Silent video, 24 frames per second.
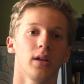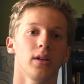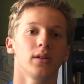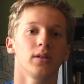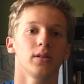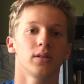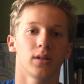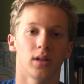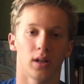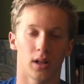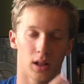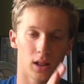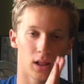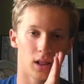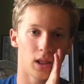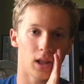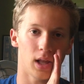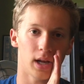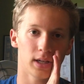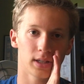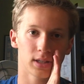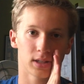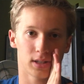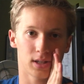and
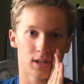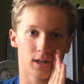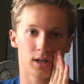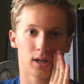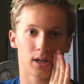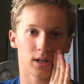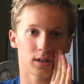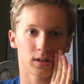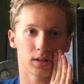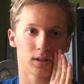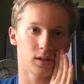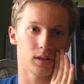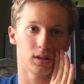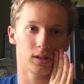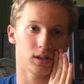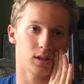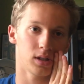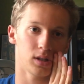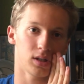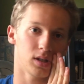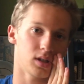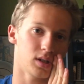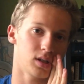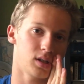less than excellent
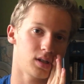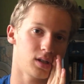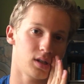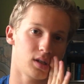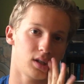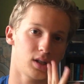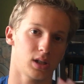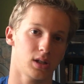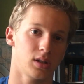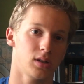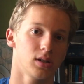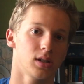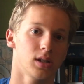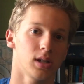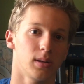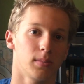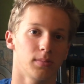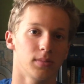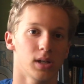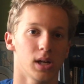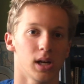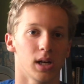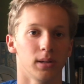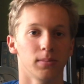English teachers
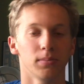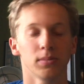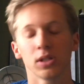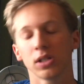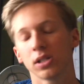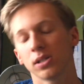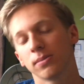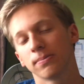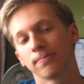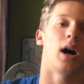sometimes,